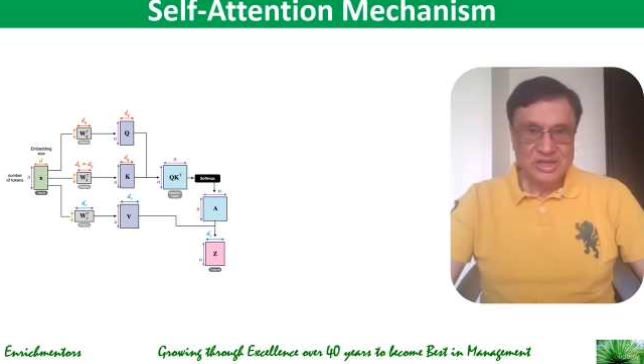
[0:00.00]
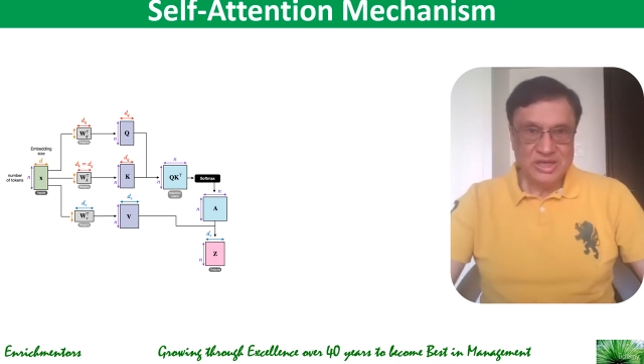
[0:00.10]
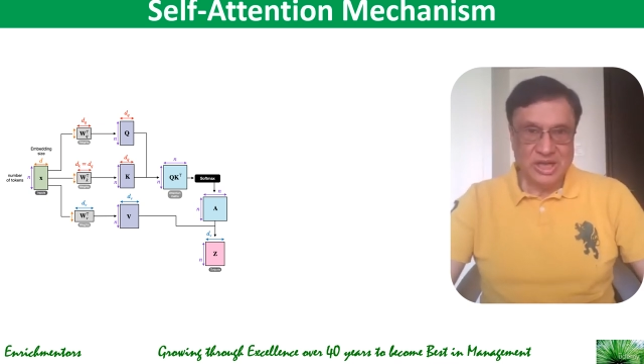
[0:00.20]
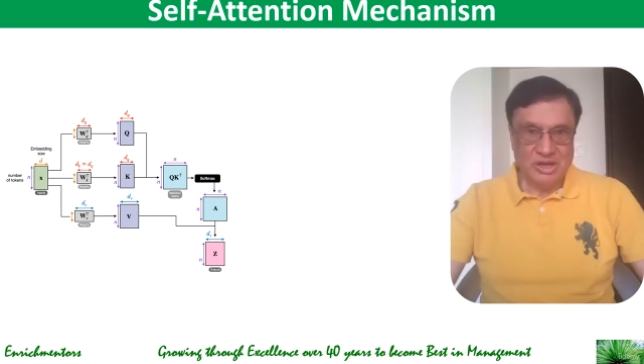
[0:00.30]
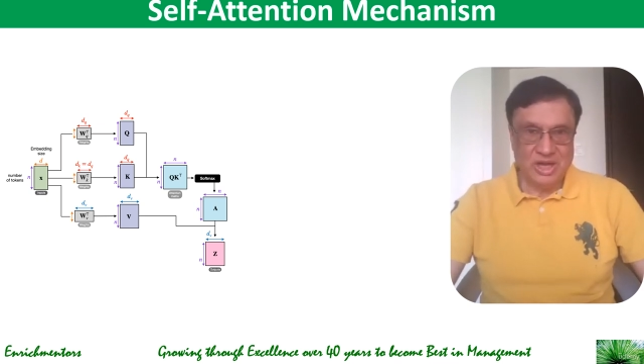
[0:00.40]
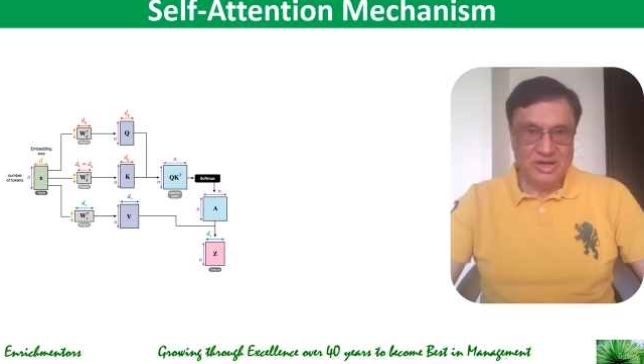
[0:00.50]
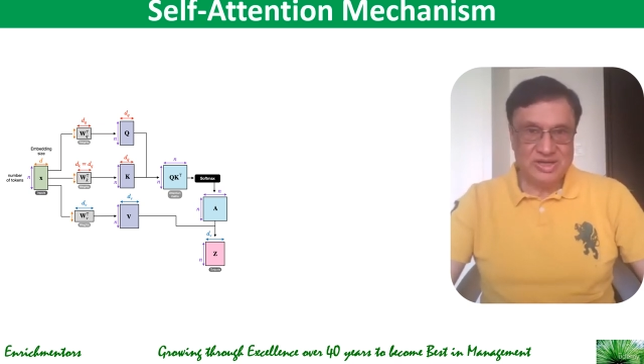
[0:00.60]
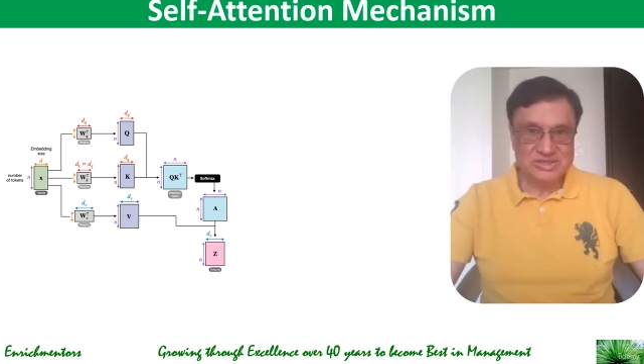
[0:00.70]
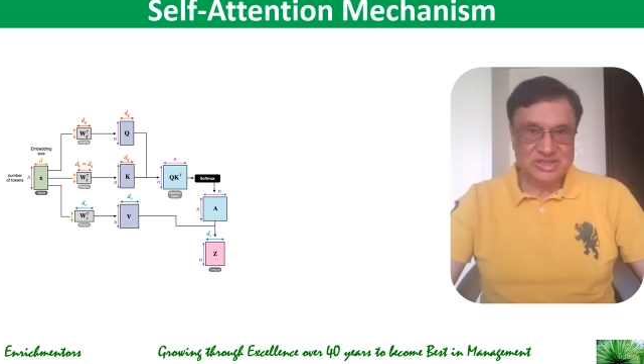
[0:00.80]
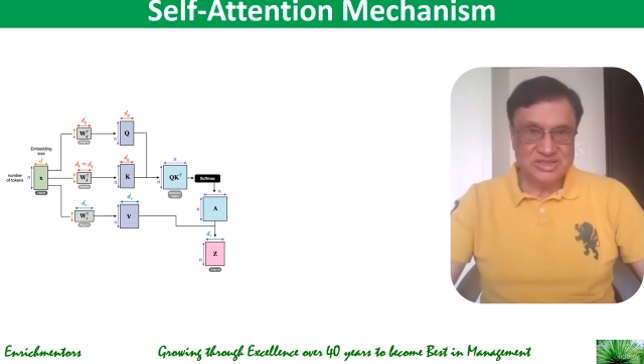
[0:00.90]
Now, how
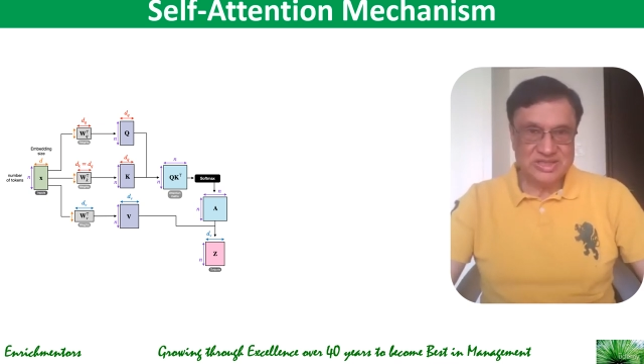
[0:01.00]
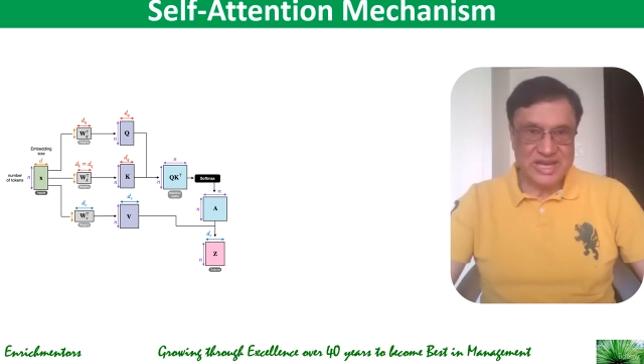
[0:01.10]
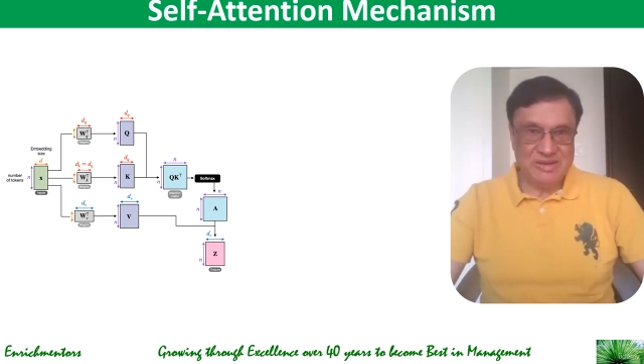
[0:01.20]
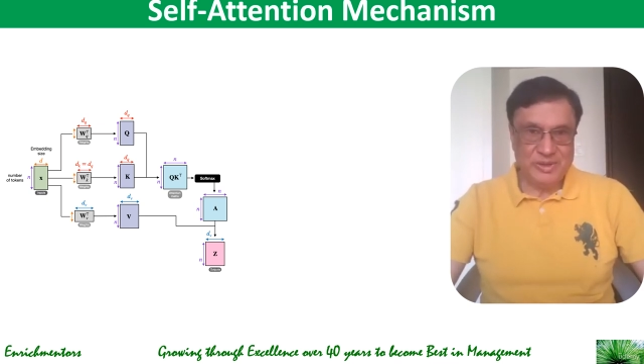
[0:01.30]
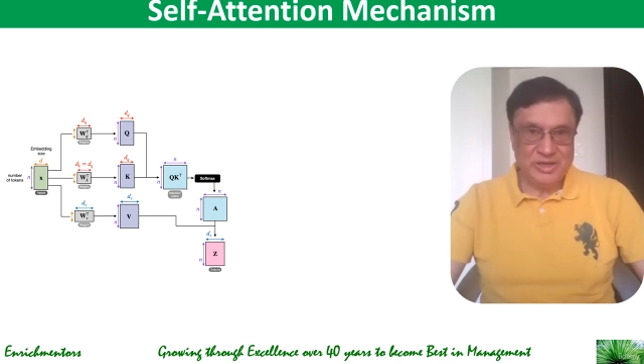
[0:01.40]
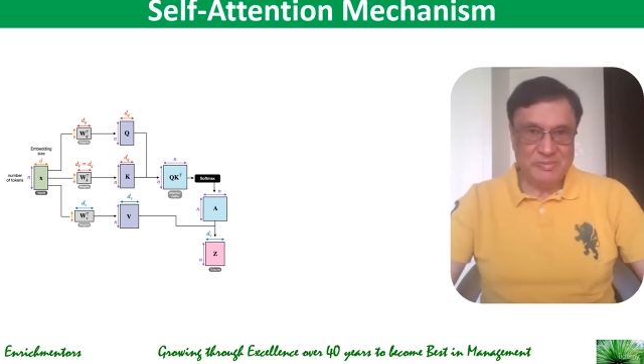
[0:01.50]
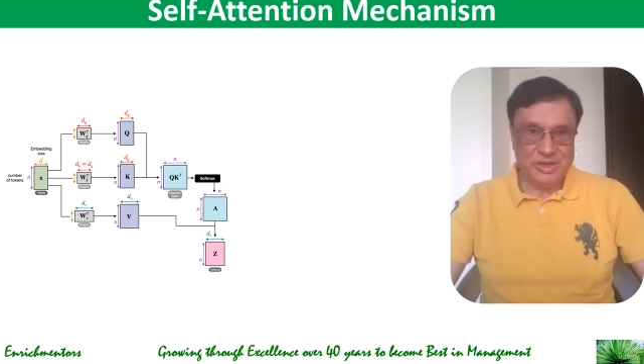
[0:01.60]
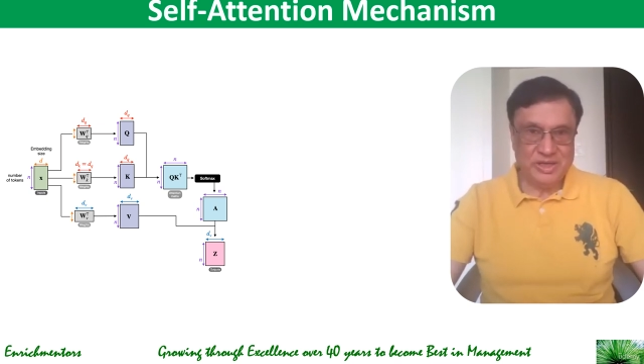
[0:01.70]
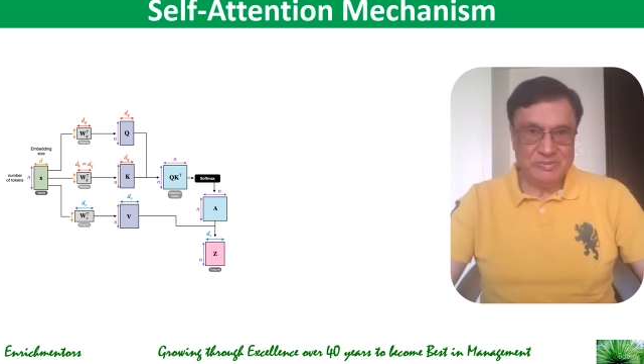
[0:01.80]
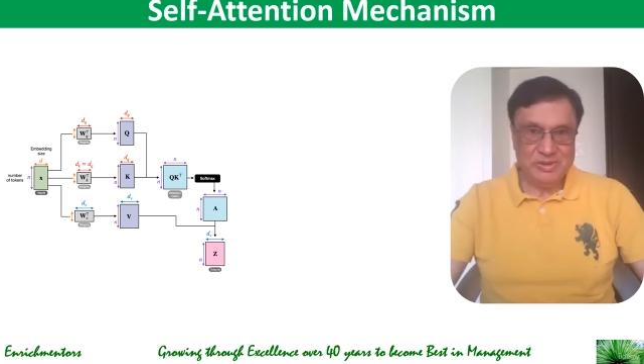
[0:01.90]
does this help
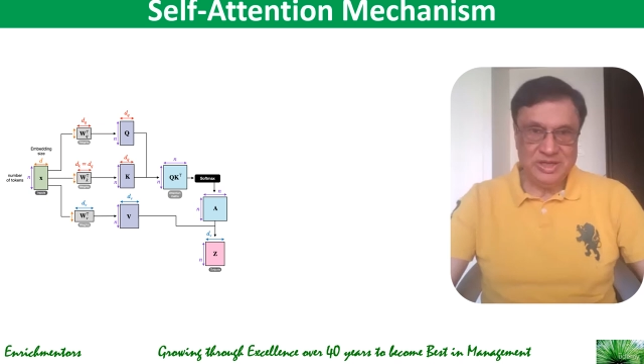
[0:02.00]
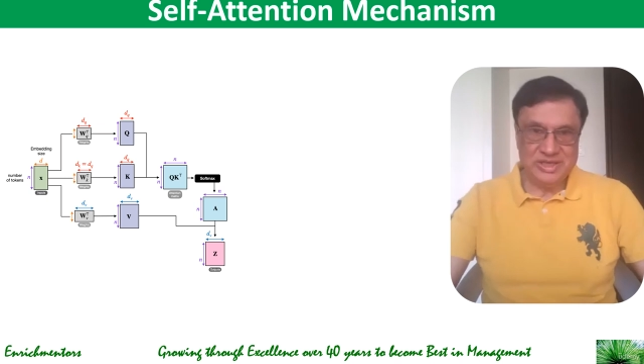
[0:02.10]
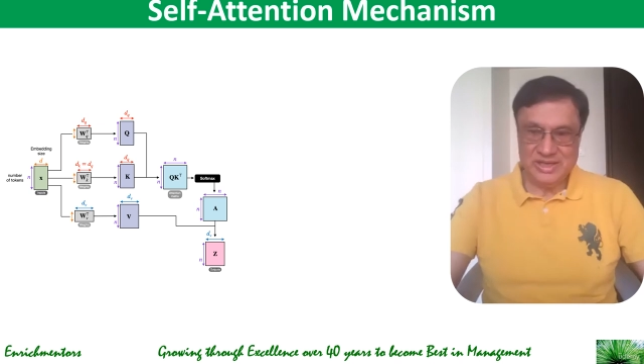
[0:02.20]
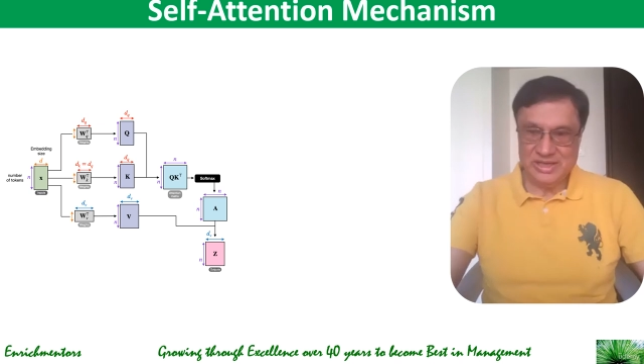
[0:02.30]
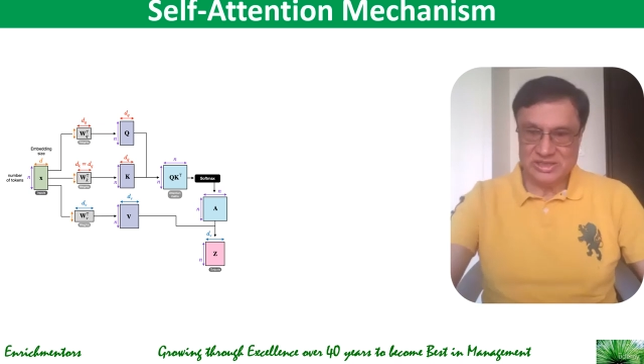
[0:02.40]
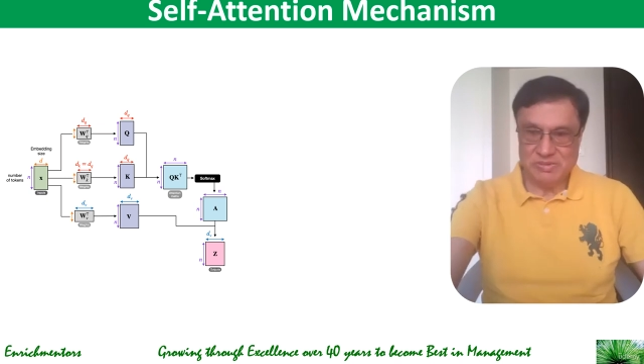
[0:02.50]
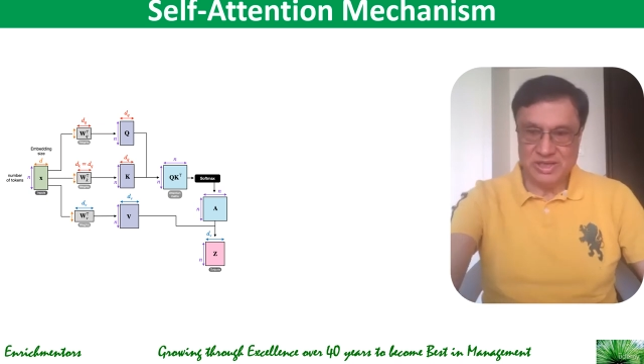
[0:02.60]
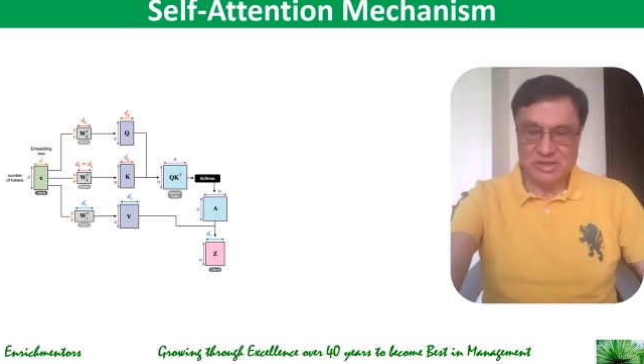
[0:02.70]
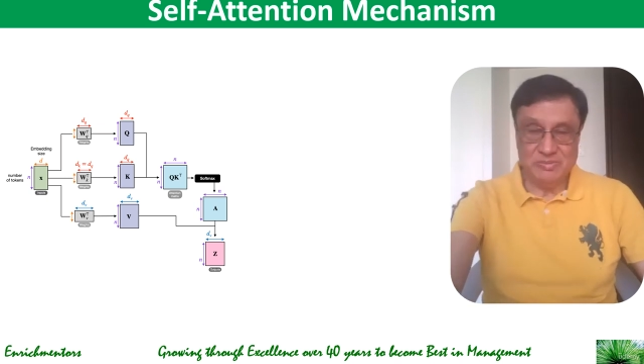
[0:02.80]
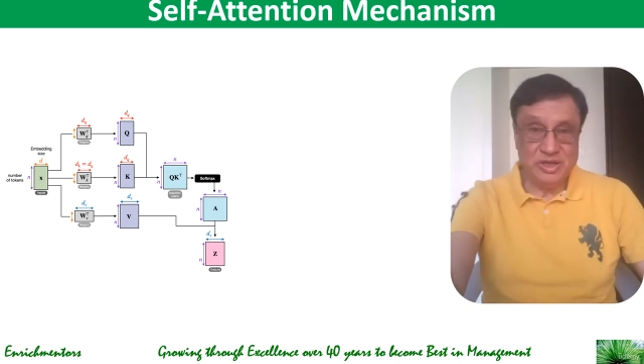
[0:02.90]
interpretability and
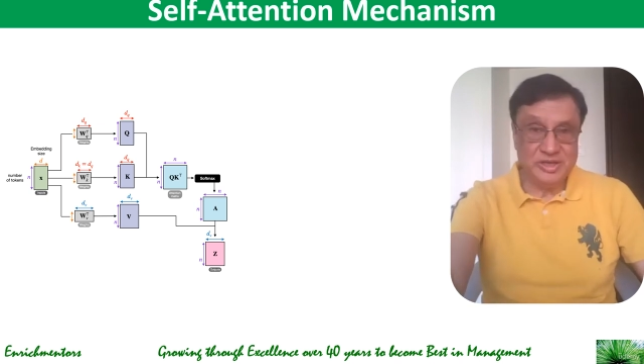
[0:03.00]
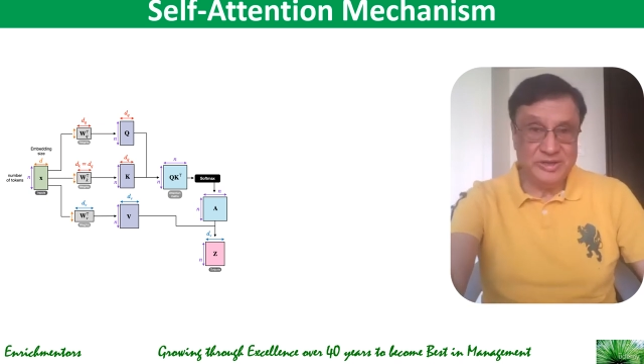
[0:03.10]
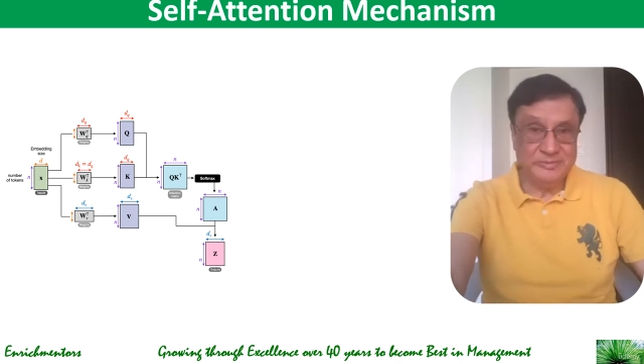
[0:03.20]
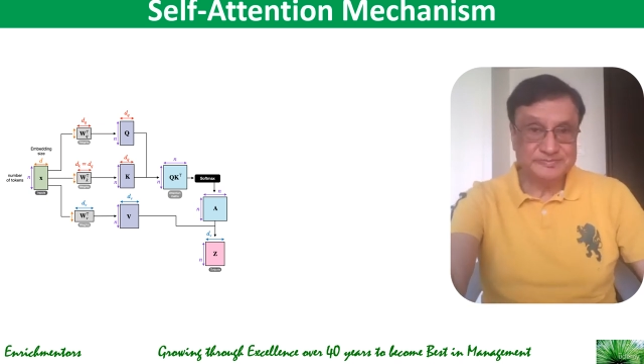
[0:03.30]
explainability?